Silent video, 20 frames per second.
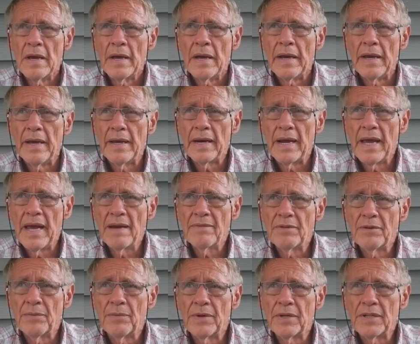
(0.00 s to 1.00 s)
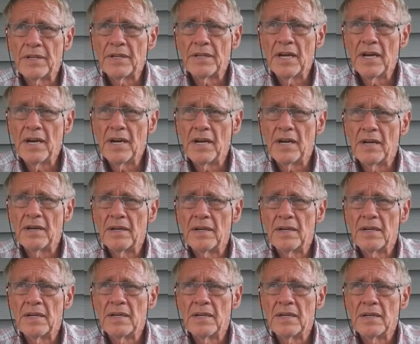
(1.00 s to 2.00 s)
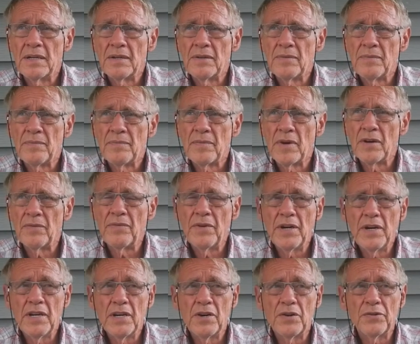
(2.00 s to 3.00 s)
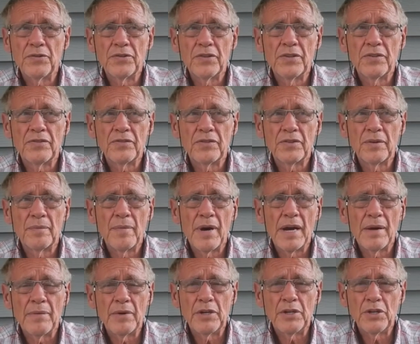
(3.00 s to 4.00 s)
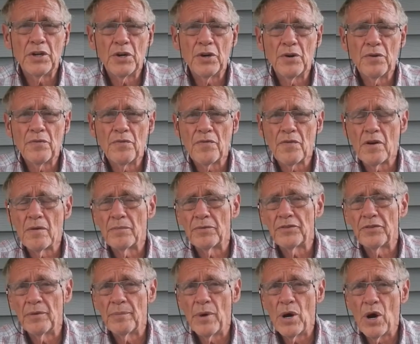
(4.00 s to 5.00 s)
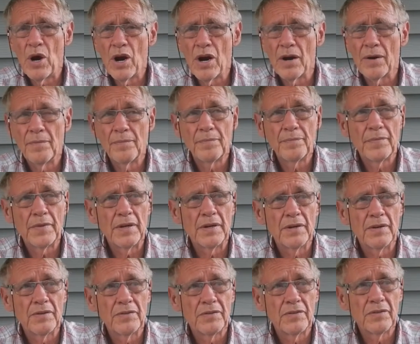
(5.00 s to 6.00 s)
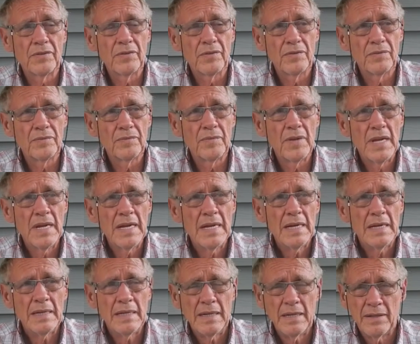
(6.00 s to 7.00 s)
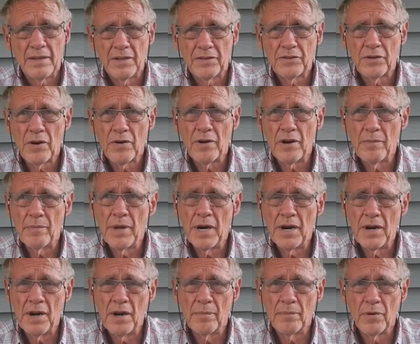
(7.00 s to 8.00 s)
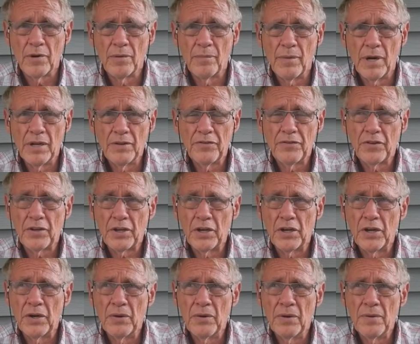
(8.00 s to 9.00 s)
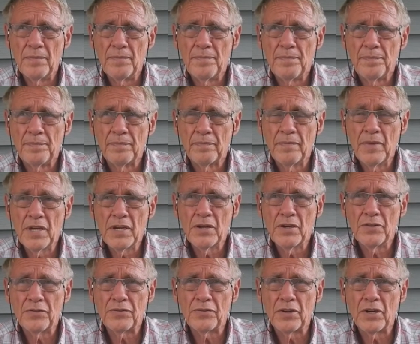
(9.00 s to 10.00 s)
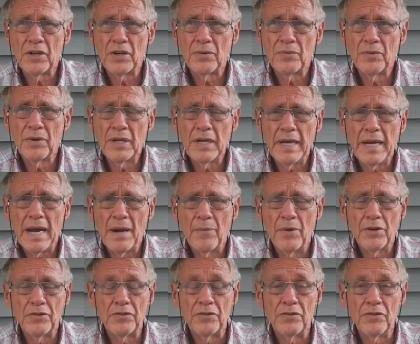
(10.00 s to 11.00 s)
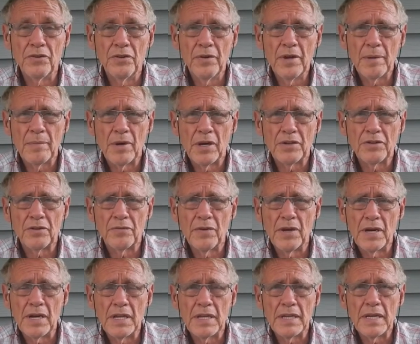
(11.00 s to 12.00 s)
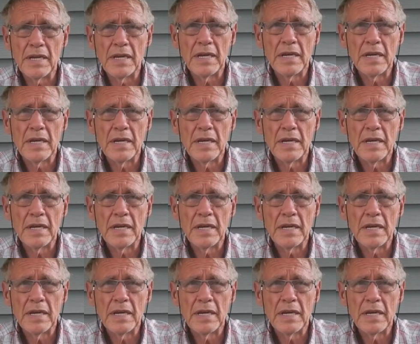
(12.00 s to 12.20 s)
And I haven't really done a video since my return from Samar. You know, it's already been a number of months ago, because really I wasn't doing much of anything.